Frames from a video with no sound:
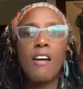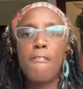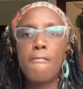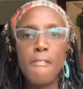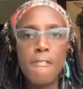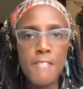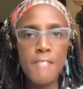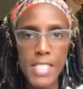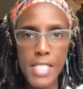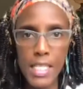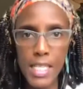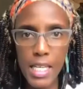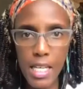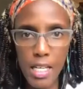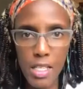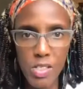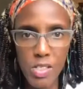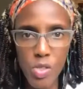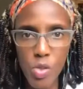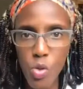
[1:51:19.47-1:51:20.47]
50
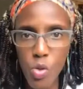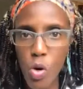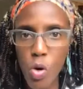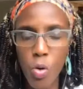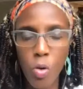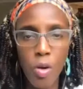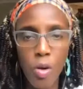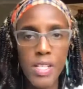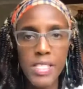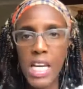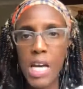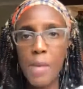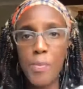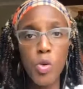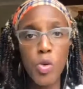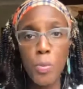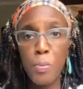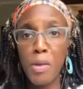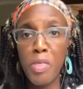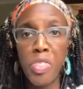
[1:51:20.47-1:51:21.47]
years. No, time
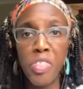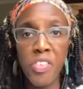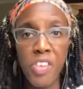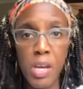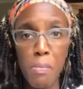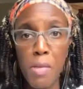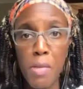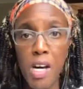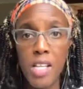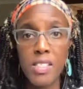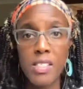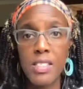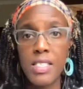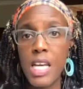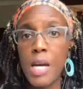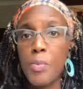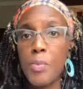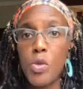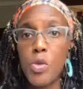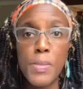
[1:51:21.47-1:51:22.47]
could be 3 months,
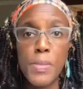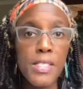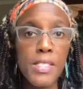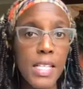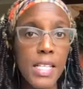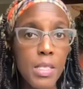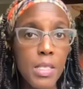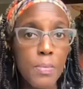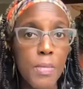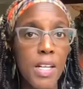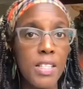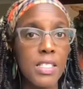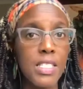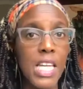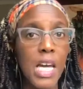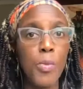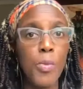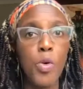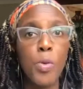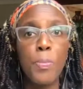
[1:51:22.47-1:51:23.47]
time could be 6 months,
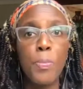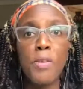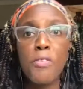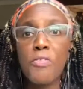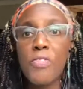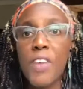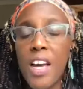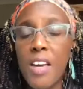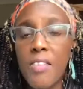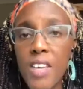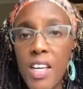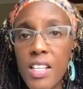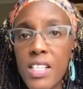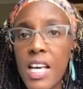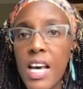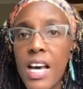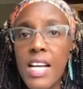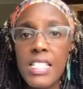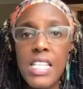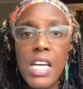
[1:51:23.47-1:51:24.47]
time could be 5 years,
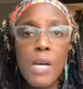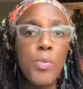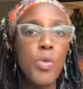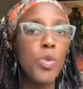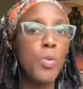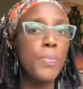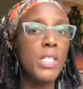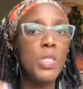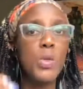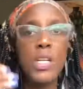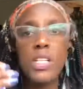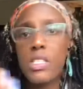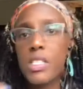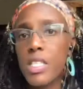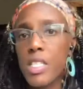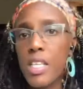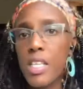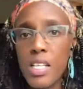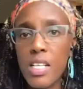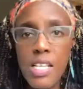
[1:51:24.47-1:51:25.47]
time could be
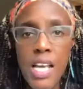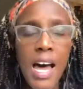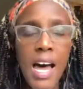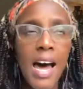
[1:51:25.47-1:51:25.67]
20 years.